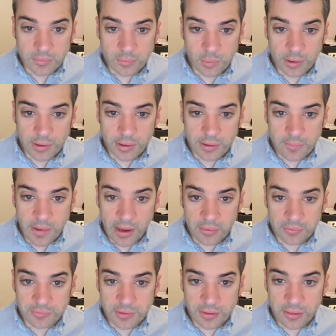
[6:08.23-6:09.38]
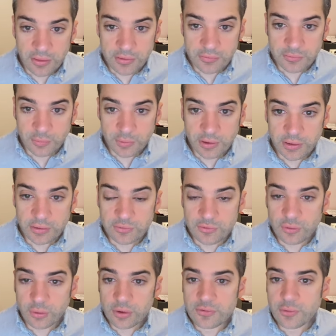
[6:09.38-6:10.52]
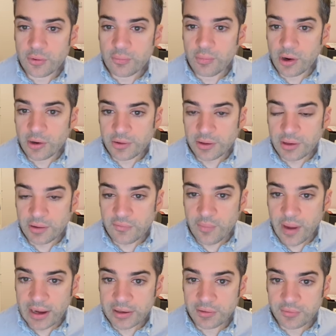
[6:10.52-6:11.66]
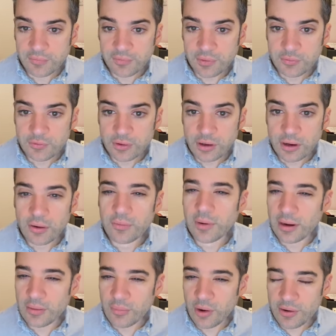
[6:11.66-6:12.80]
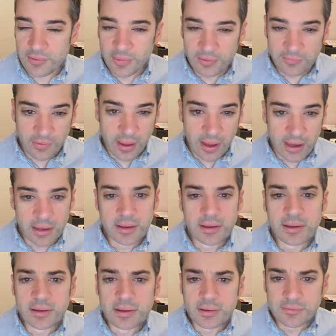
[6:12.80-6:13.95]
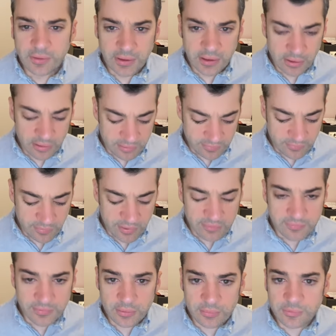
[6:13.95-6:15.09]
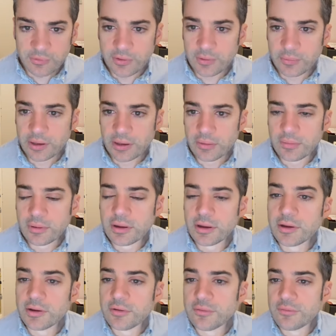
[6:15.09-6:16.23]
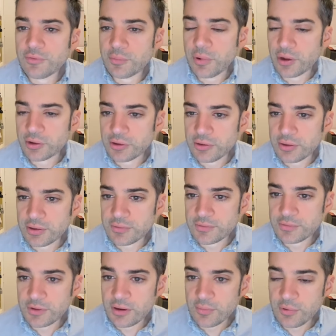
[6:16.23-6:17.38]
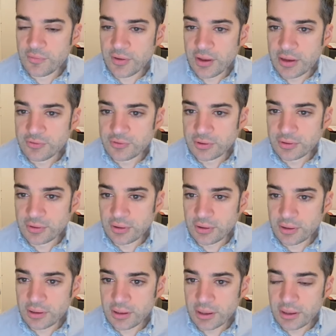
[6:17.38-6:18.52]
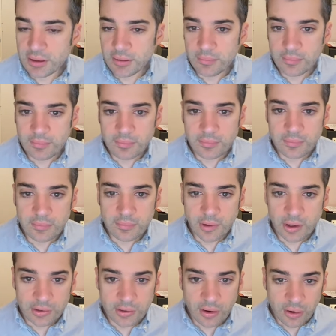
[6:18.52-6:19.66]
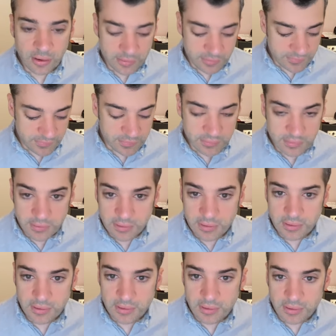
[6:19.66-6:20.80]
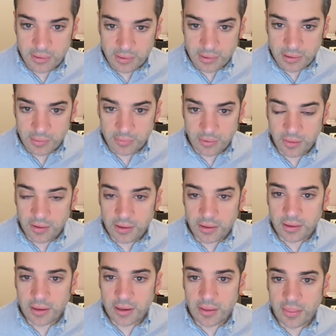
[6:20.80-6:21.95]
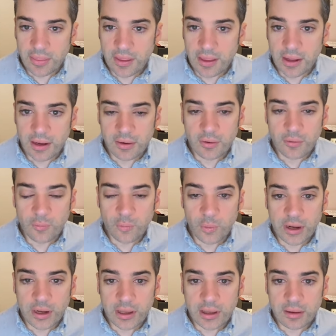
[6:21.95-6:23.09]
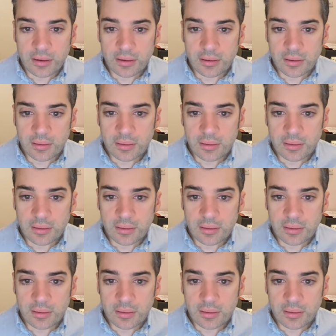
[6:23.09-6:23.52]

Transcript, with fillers: What about this one? George or Marty of Back to the Future? Oh, right, Marty McFly is the character from that film, so there we go. Football units, abbreviation, um, are yards, I would think. And then winning.